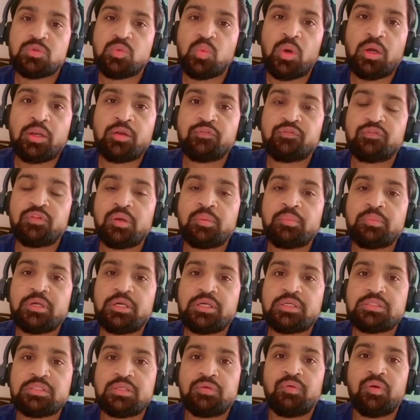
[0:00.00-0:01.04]
One of them
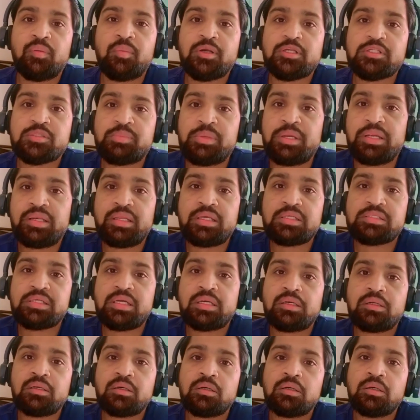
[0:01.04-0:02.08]
is the Webex Meeting
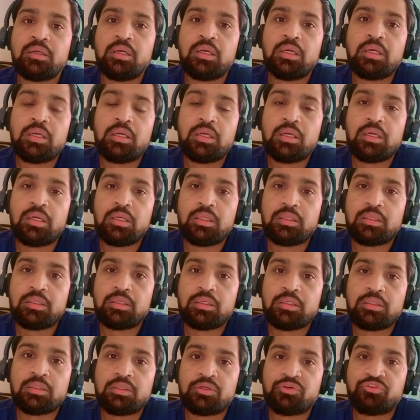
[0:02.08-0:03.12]
Center,
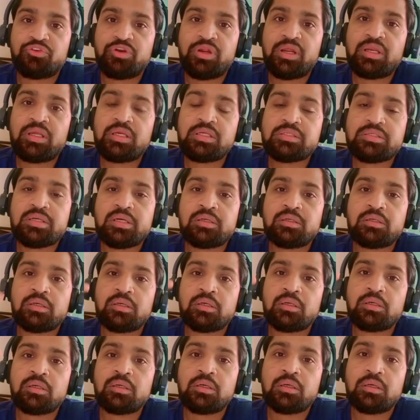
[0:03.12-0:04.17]
the Training
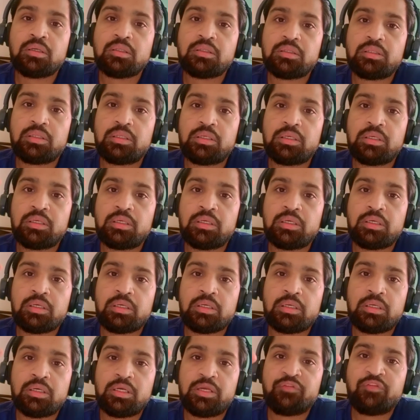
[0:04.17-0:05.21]
Center, the
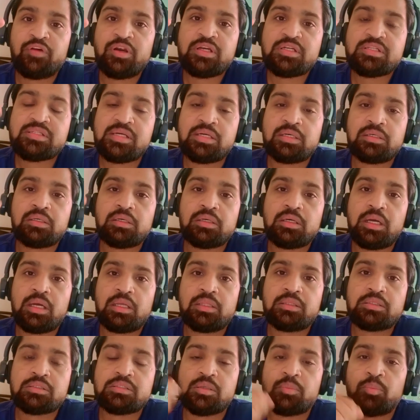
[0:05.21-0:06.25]
Event Center,
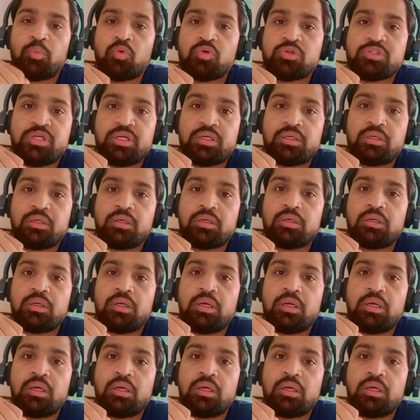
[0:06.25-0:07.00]
and the Support Center.